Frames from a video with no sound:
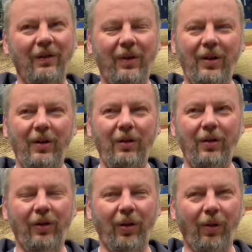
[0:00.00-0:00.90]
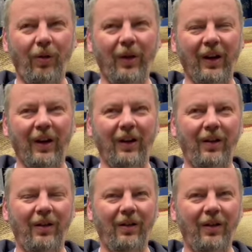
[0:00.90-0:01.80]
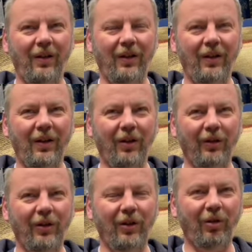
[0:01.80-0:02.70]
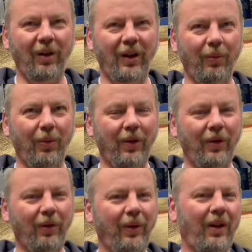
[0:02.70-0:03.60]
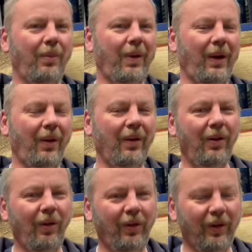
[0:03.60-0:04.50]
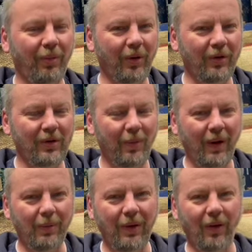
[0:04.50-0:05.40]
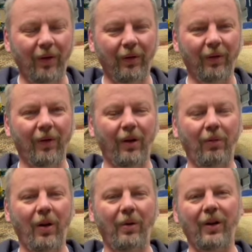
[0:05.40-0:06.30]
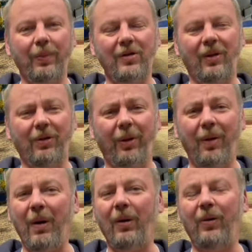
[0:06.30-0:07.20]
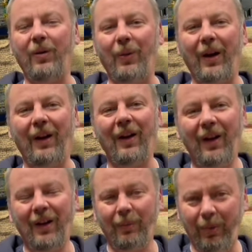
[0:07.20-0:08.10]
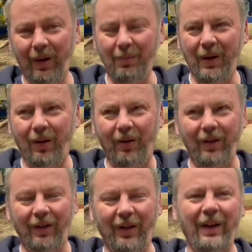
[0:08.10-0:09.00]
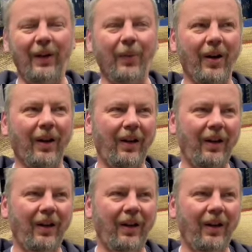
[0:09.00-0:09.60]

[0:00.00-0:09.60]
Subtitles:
you're talking, you're concentrating on what you're talking about and not so much maybe on the road, especially as on the motorway. Pretty monotonous anyway.